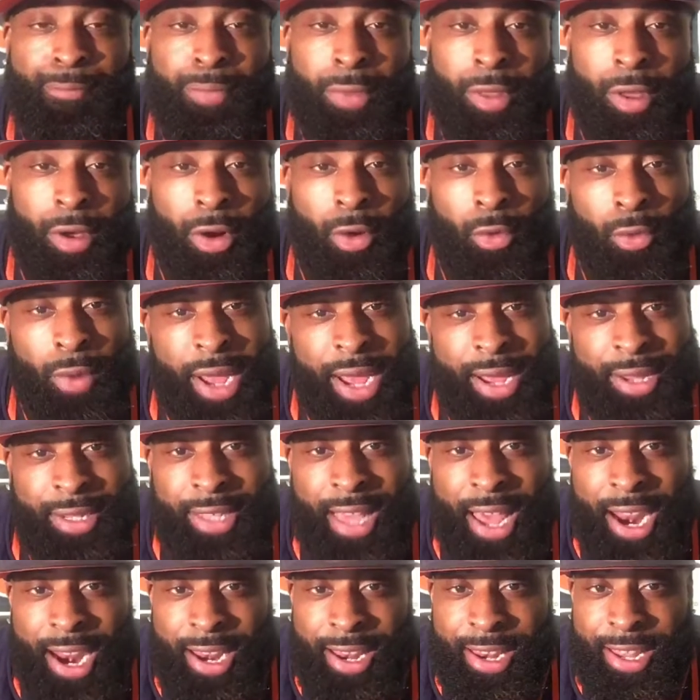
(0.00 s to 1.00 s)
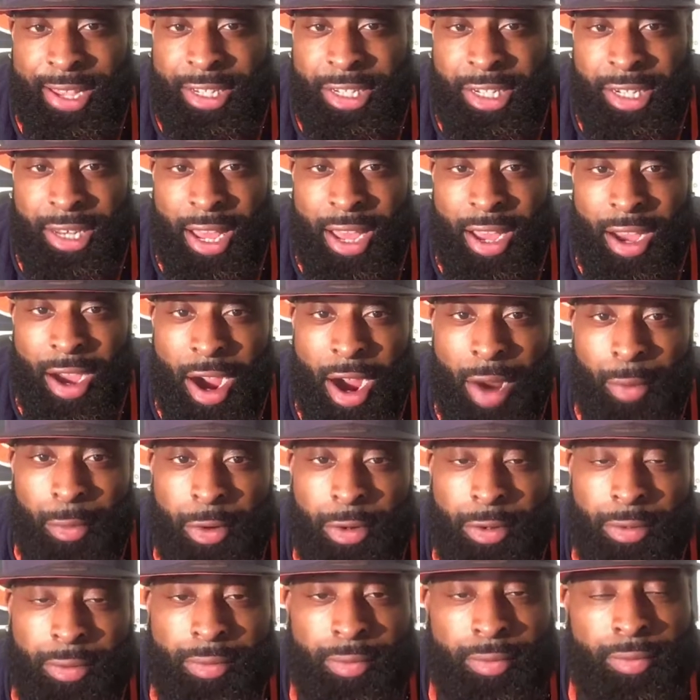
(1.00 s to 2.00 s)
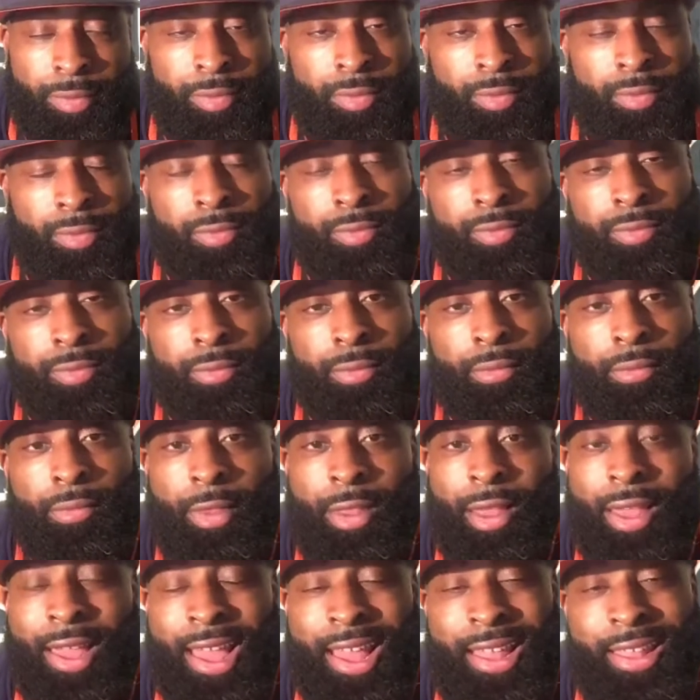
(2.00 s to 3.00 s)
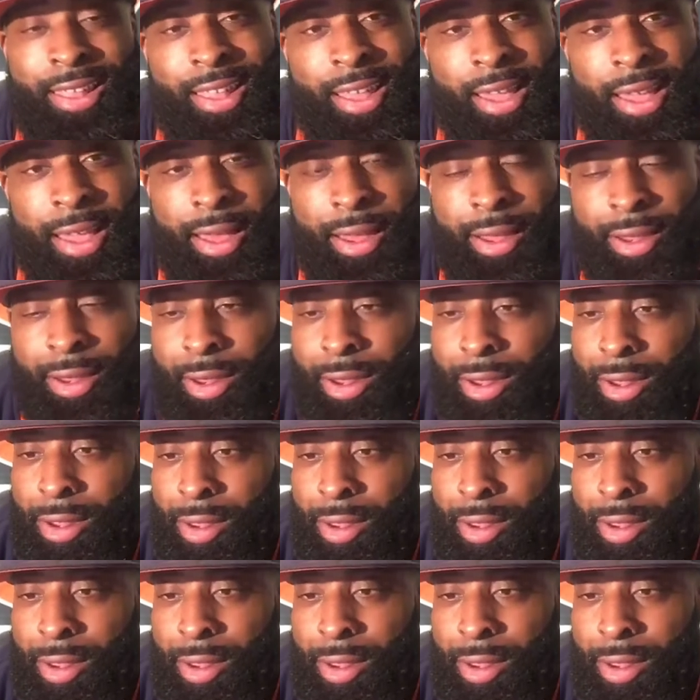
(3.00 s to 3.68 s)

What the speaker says: You know, the Rams got a niche in their armor. And then